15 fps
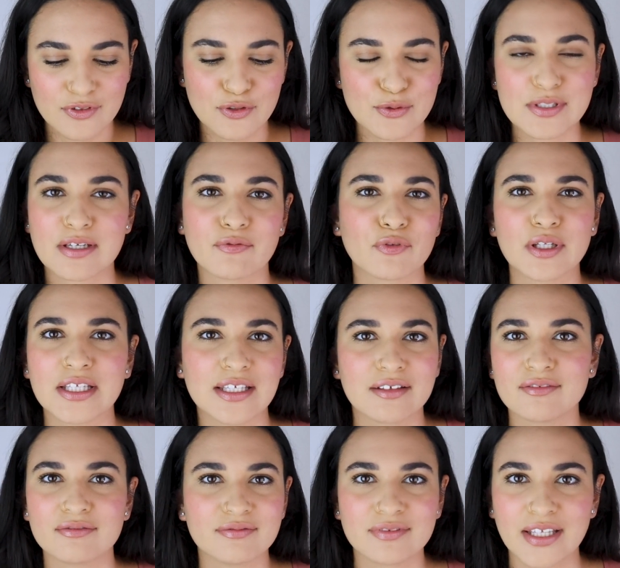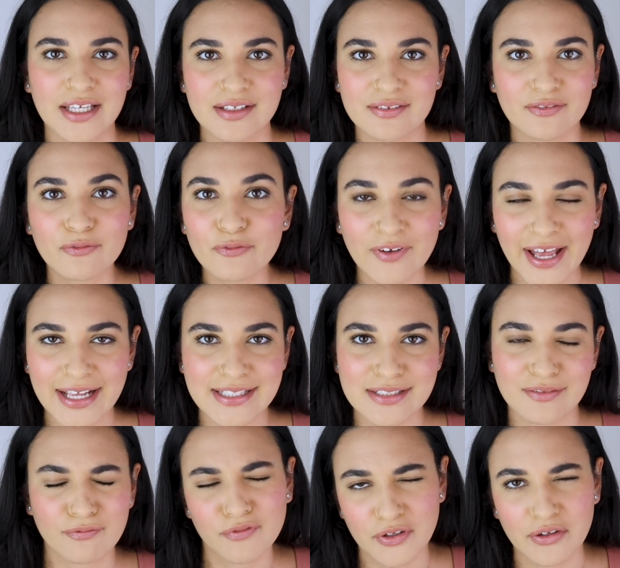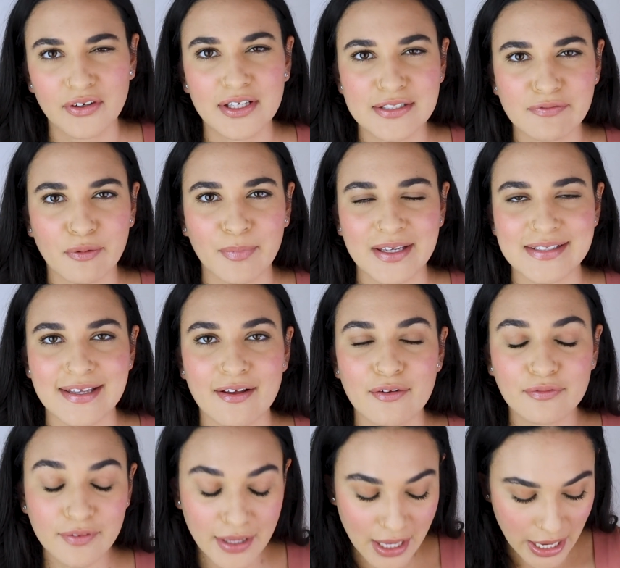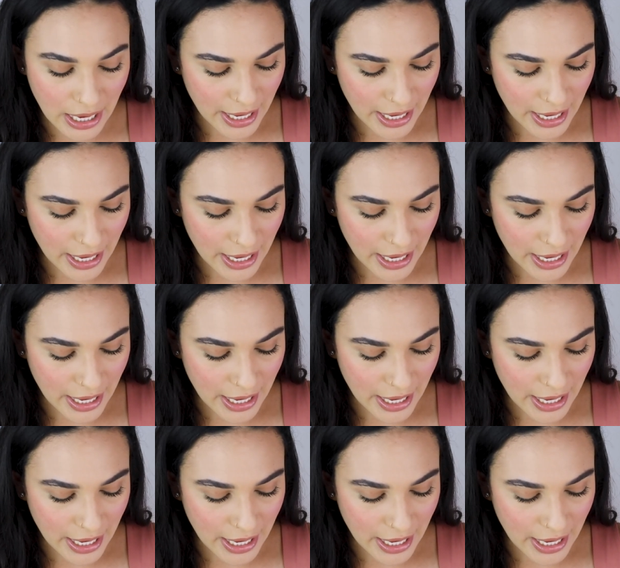do stuff really like fast and furious for myself.